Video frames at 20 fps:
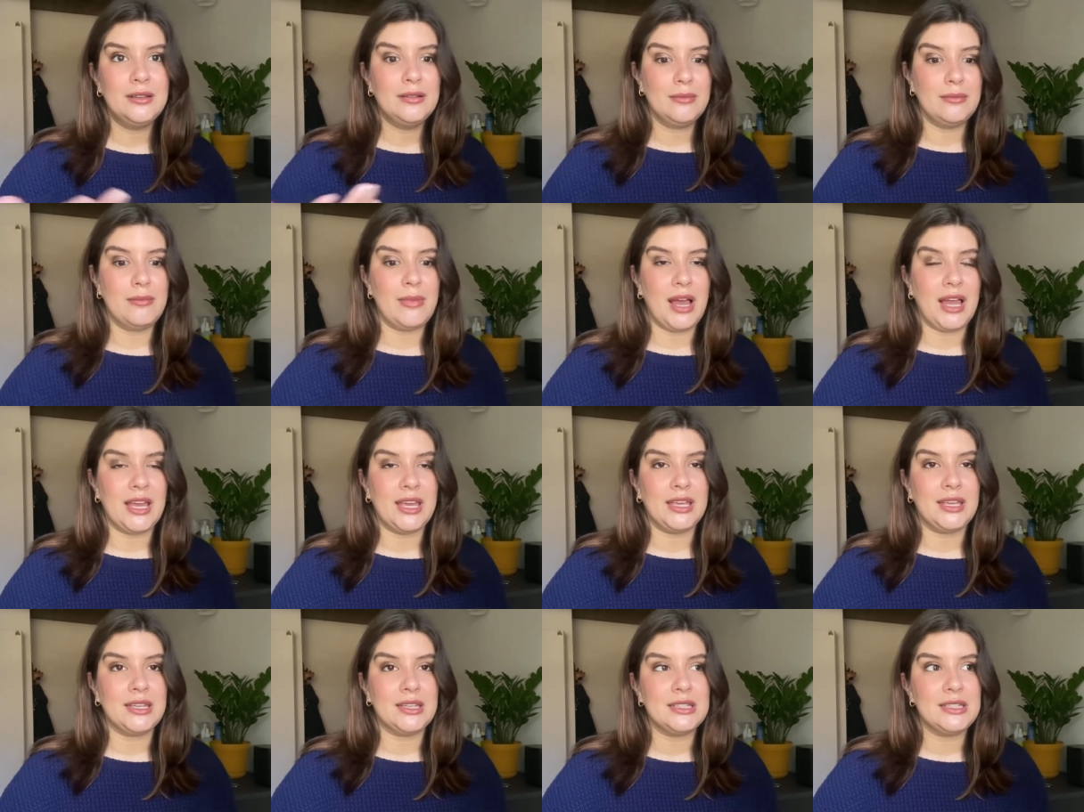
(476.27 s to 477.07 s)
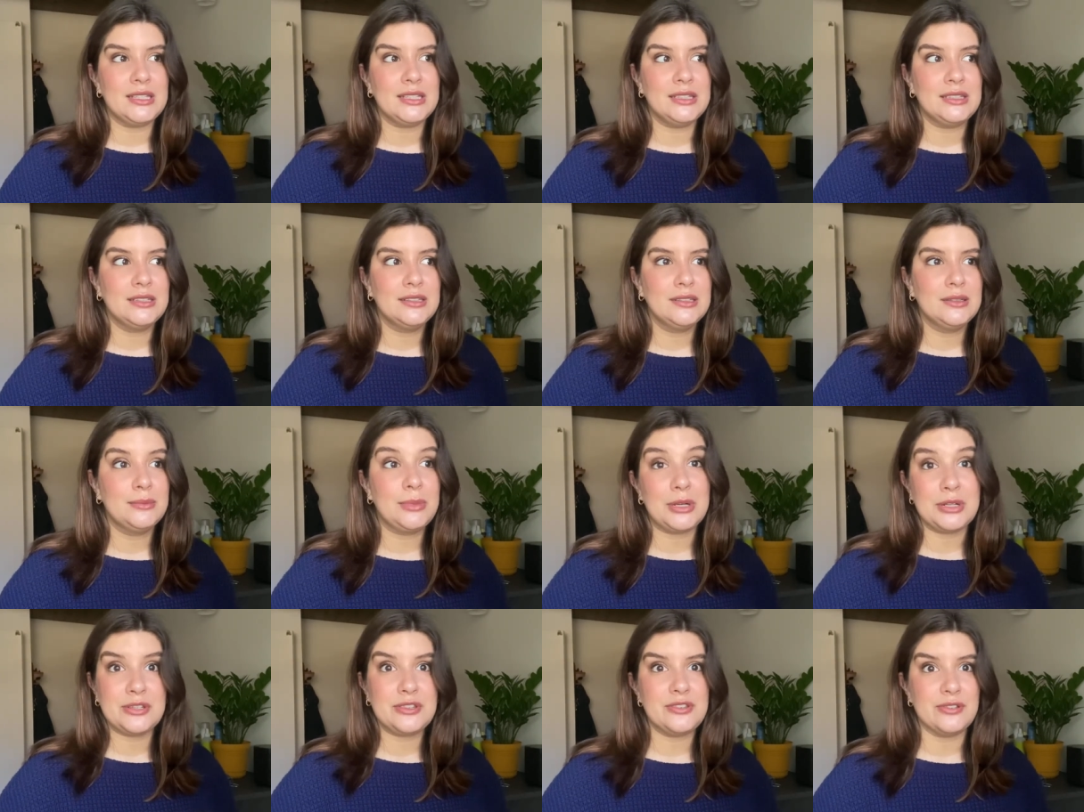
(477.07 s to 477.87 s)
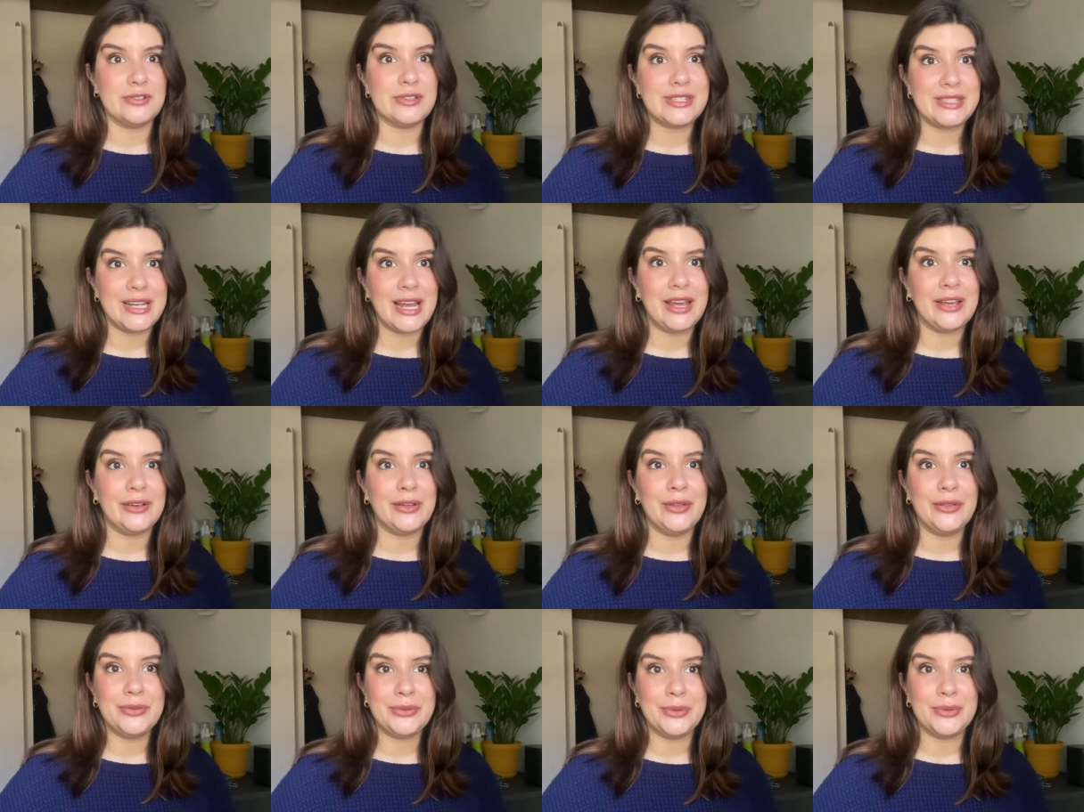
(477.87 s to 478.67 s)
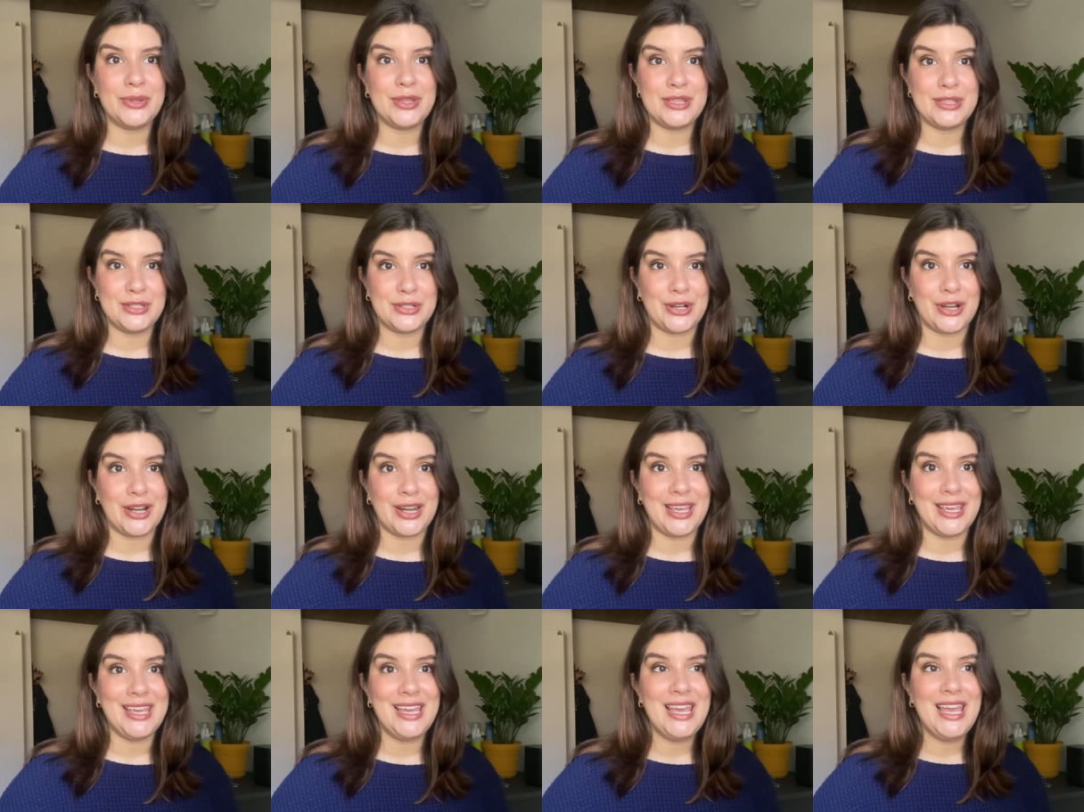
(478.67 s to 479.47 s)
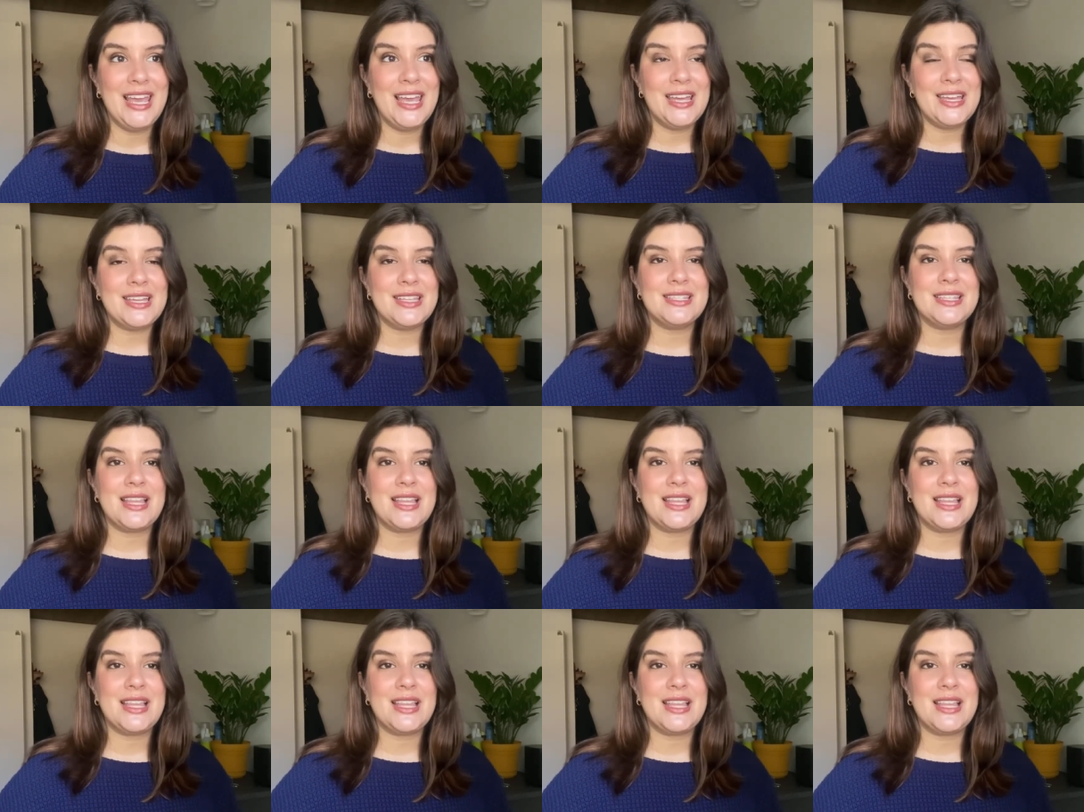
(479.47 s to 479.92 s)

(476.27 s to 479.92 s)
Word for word: my personal style through this journey is